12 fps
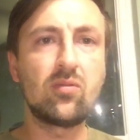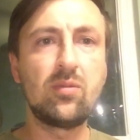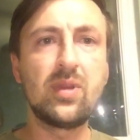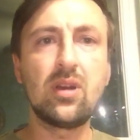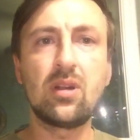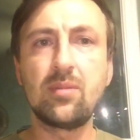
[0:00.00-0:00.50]
will
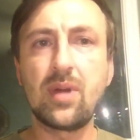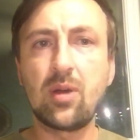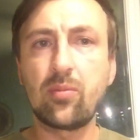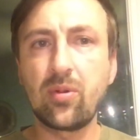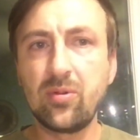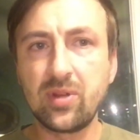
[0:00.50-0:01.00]
be all about
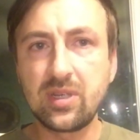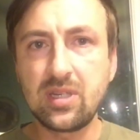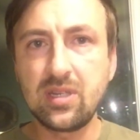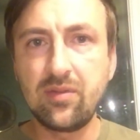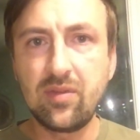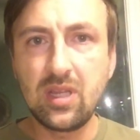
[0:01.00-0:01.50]

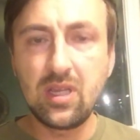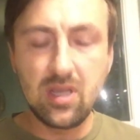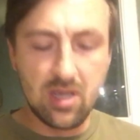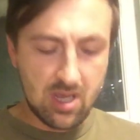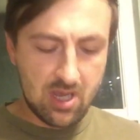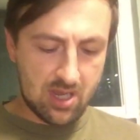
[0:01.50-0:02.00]
productivity
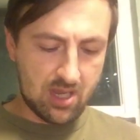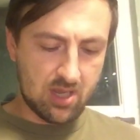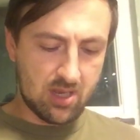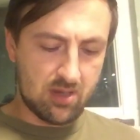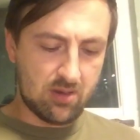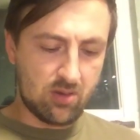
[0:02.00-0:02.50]

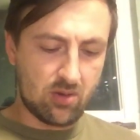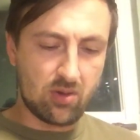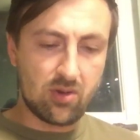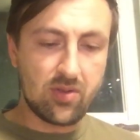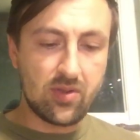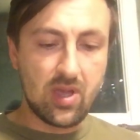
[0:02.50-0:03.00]
and
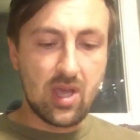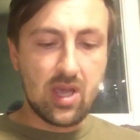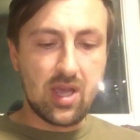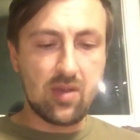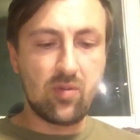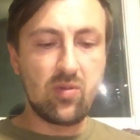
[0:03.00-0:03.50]
earth,
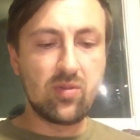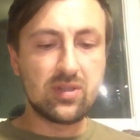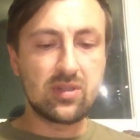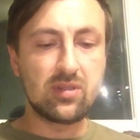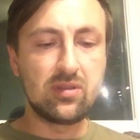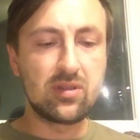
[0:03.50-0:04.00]
and we want
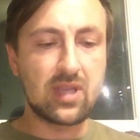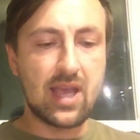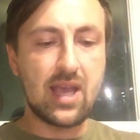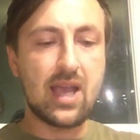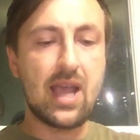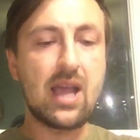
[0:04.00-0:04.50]
to look
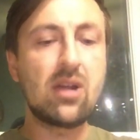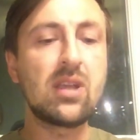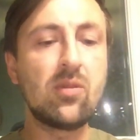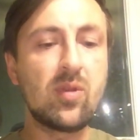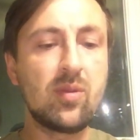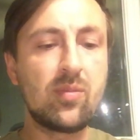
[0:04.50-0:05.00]
at how
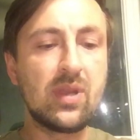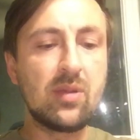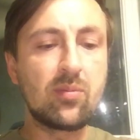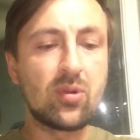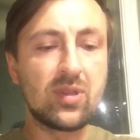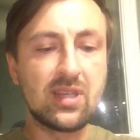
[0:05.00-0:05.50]
can we be
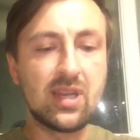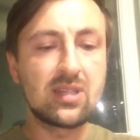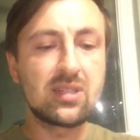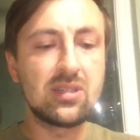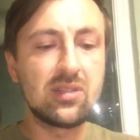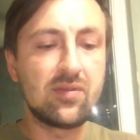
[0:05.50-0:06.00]

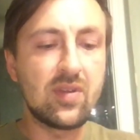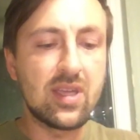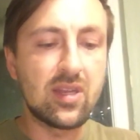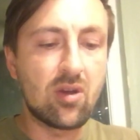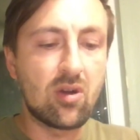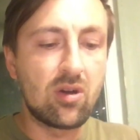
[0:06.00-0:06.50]
productive
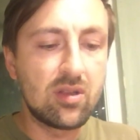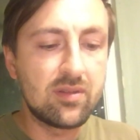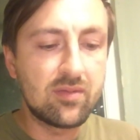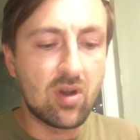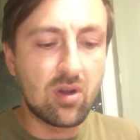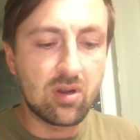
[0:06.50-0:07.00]
in all
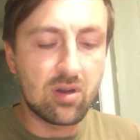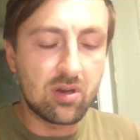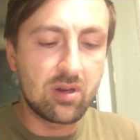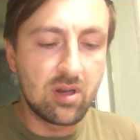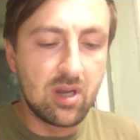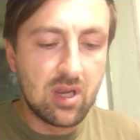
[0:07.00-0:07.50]
of
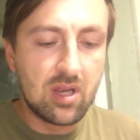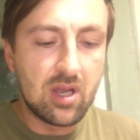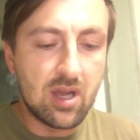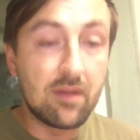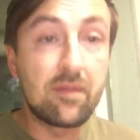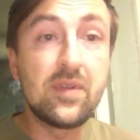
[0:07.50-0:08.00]
our
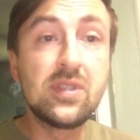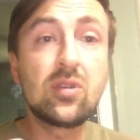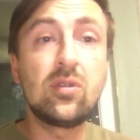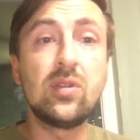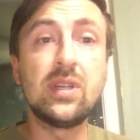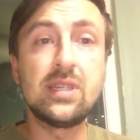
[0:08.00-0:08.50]

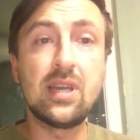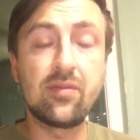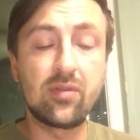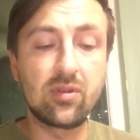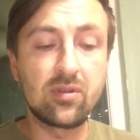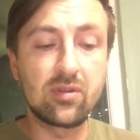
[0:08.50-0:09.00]
physical
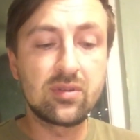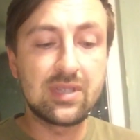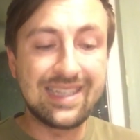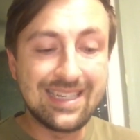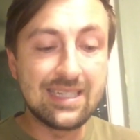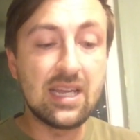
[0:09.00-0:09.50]
endeavors
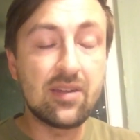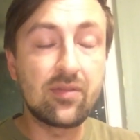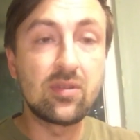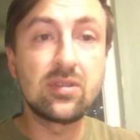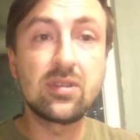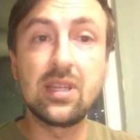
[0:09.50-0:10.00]
in
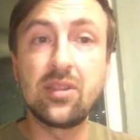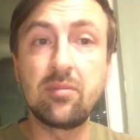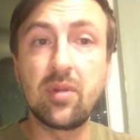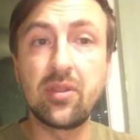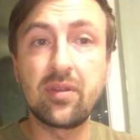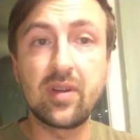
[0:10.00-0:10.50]
the
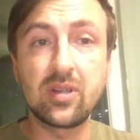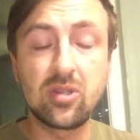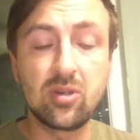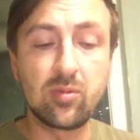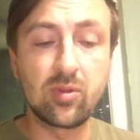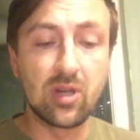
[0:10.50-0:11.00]
month of
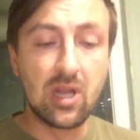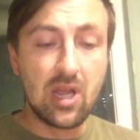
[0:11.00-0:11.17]
October.